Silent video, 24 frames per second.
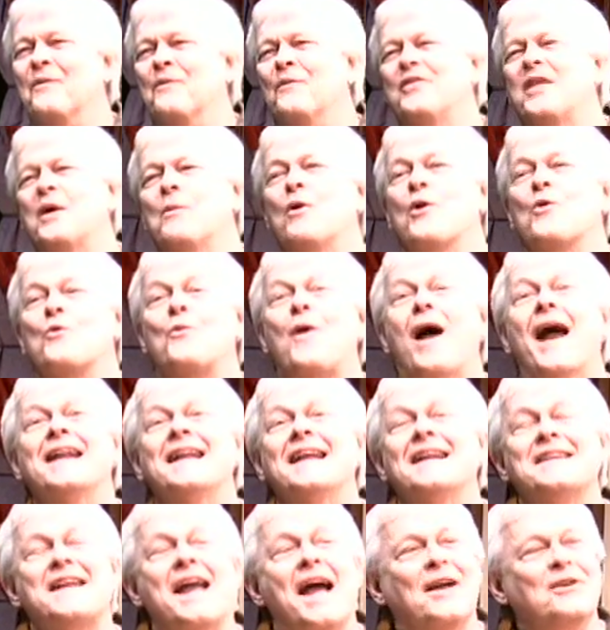They weren't
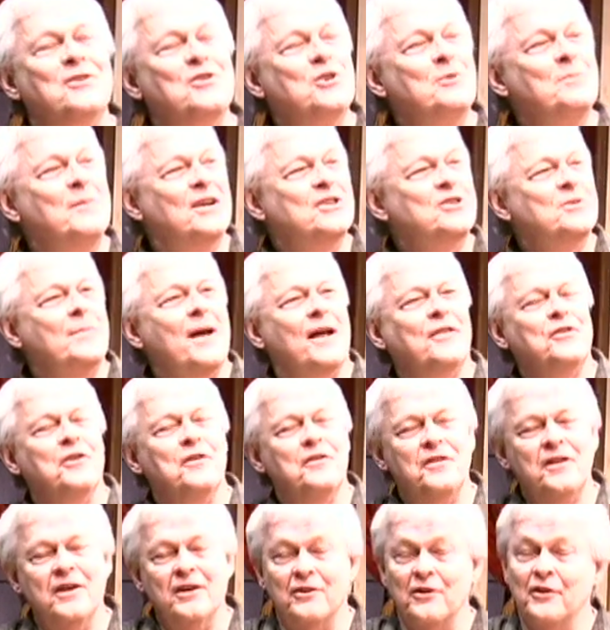writing down too much about their
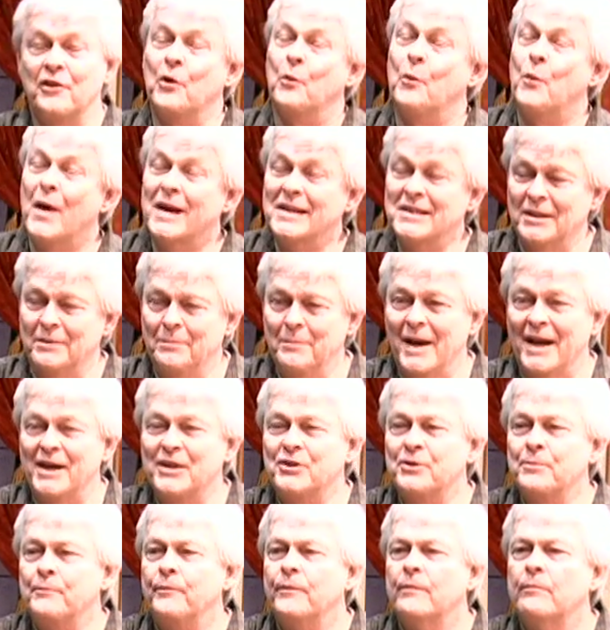theater. There wasn't
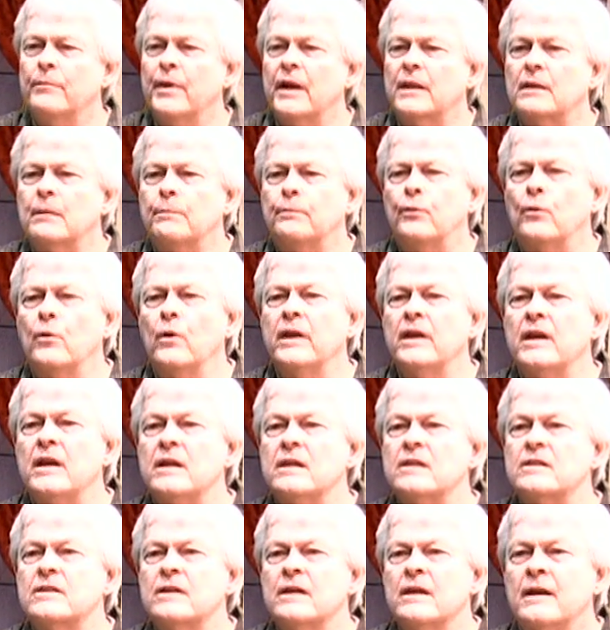much. But the point
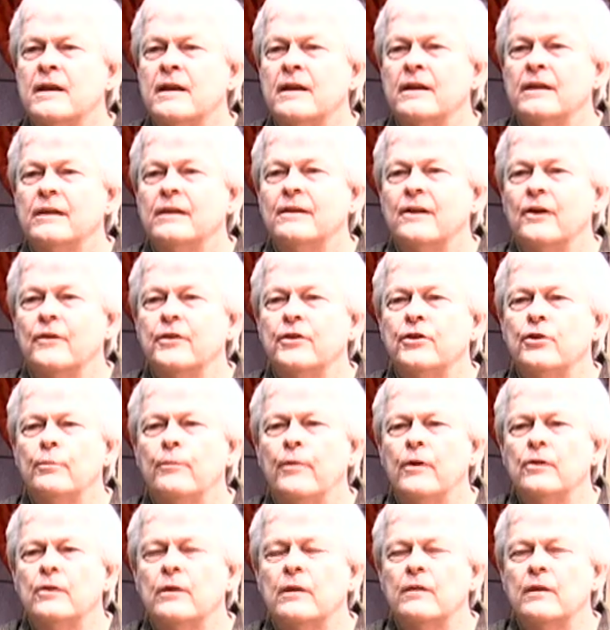is, you know,
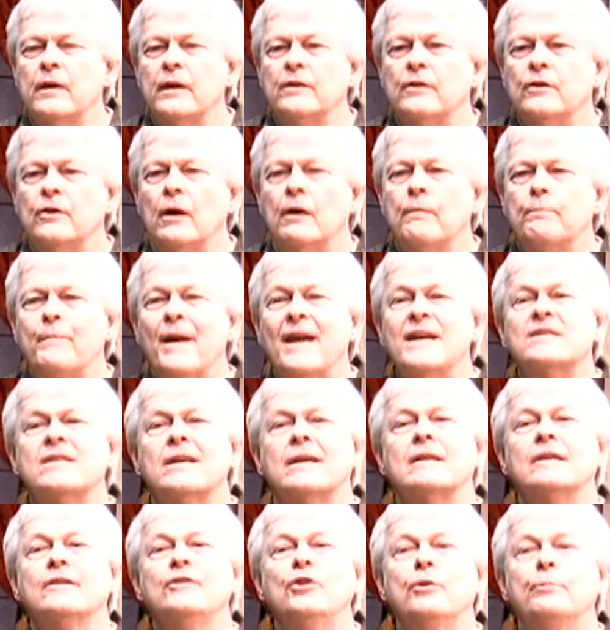
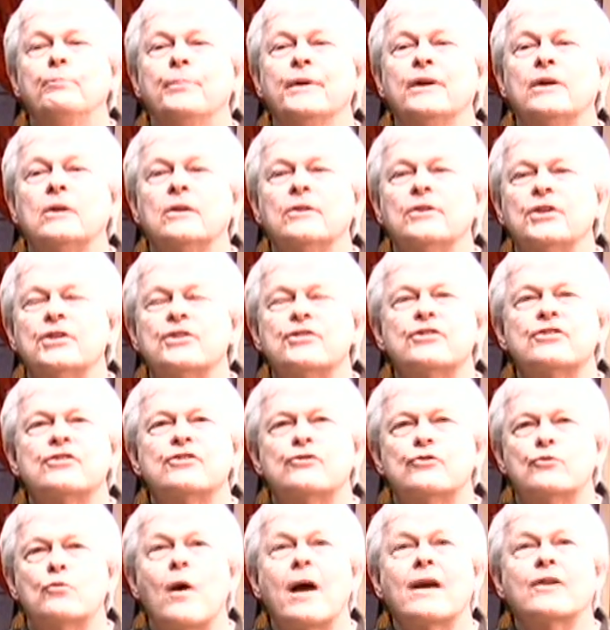basically you build this
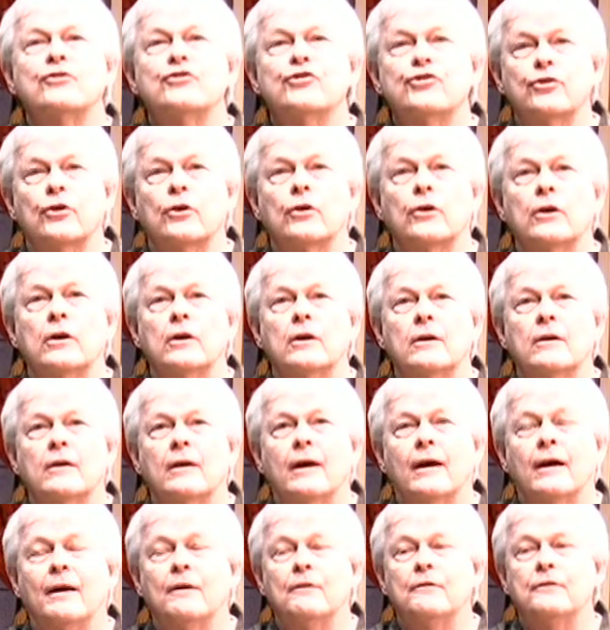structure
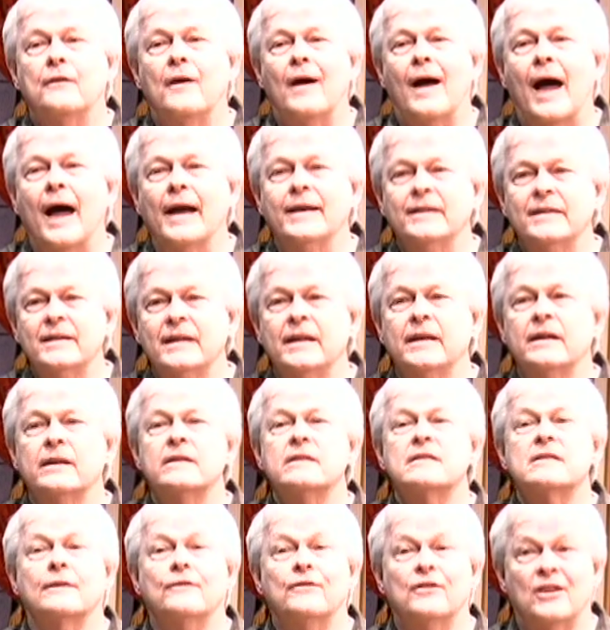of
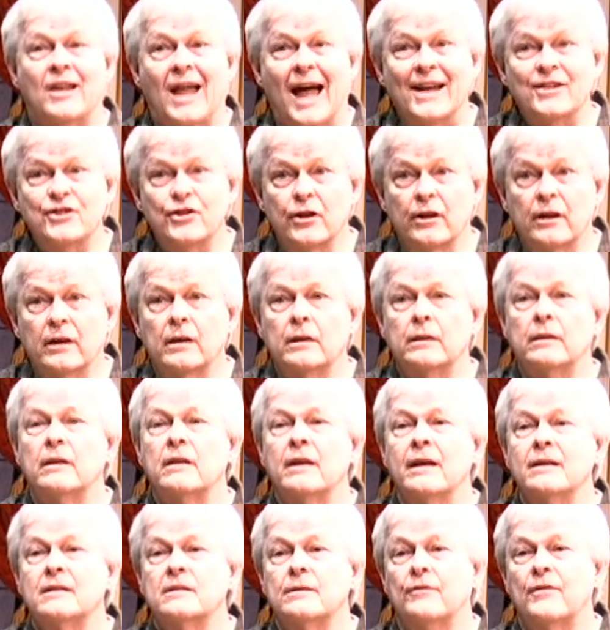ideas, of logic and
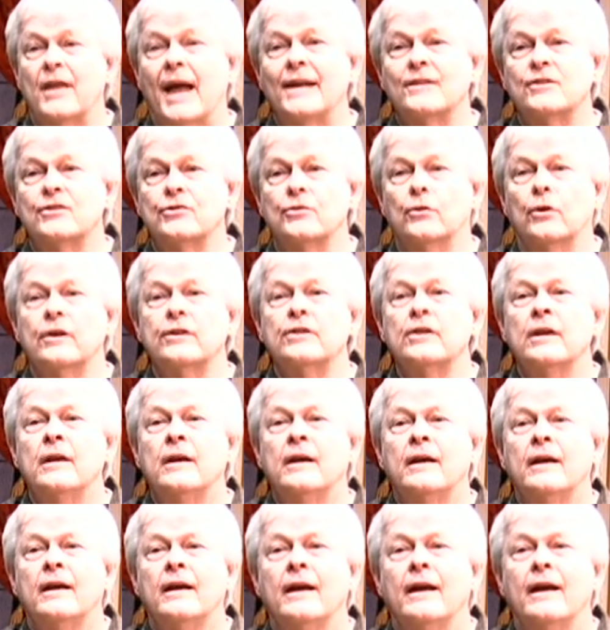things of that sort.
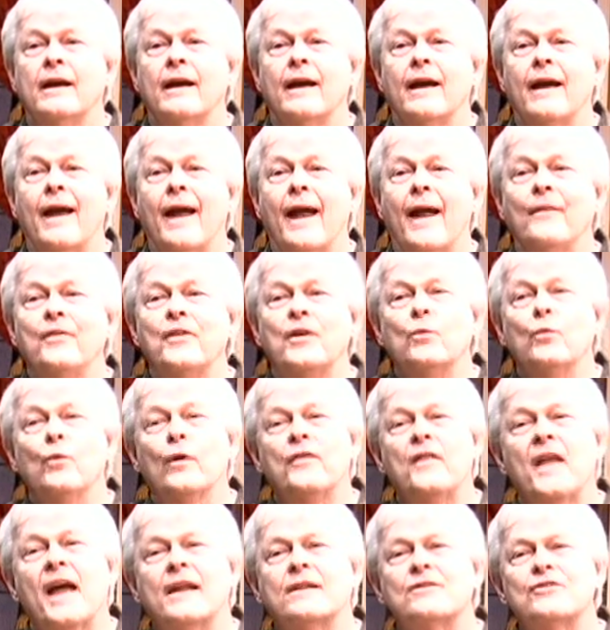And then
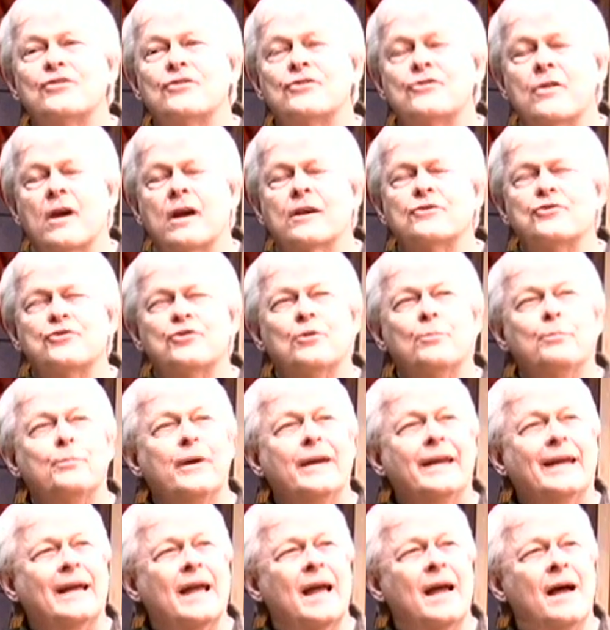when that structure
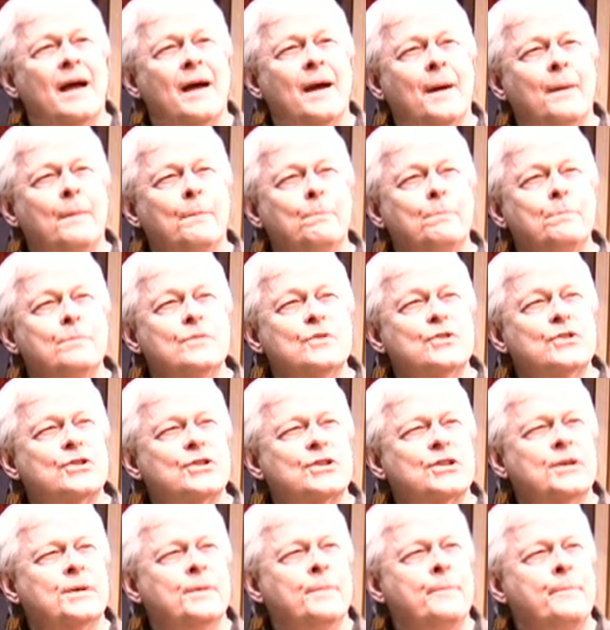
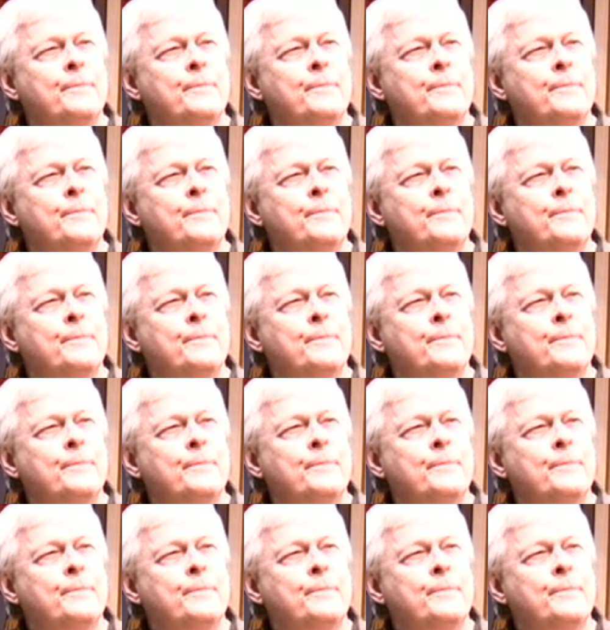becomes